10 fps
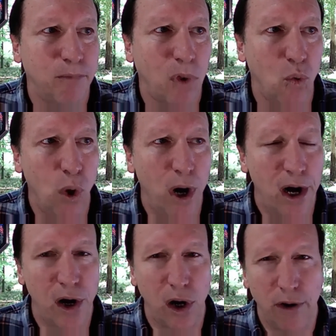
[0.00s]

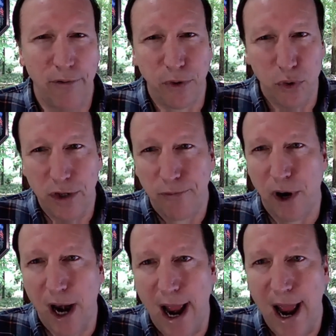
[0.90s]
wear a few
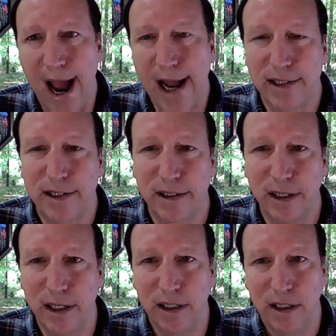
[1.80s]
different hats
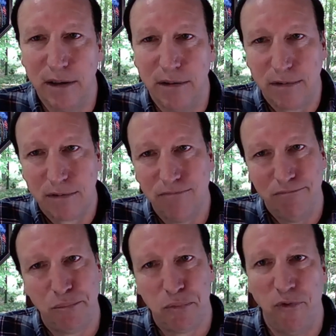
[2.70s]
and
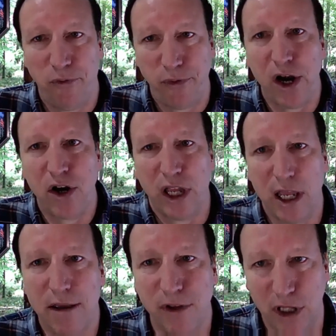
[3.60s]
fairly
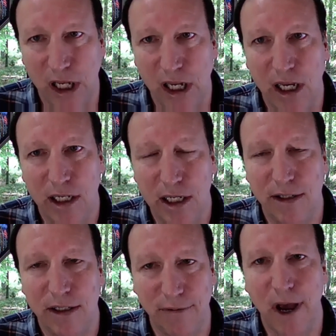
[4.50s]
evenly
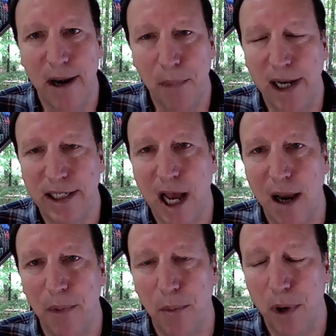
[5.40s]
divide my
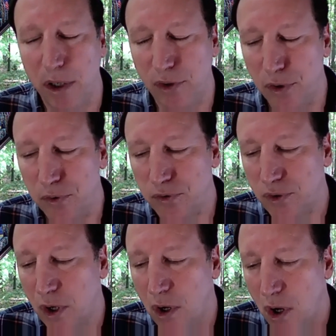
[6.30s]
time among those.
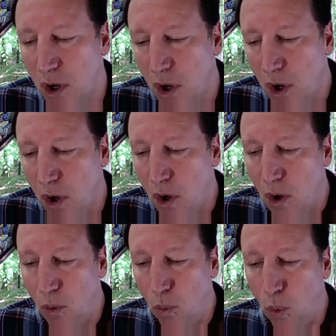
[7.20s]

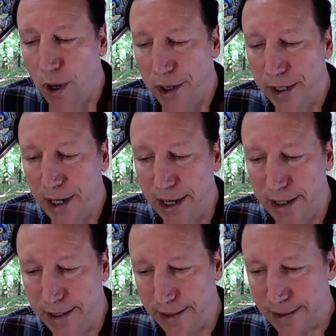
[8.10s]
One
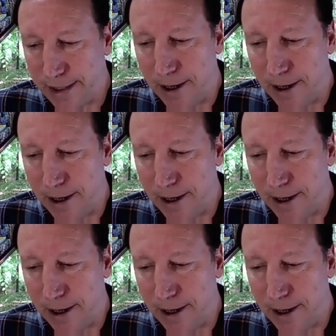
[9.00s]
is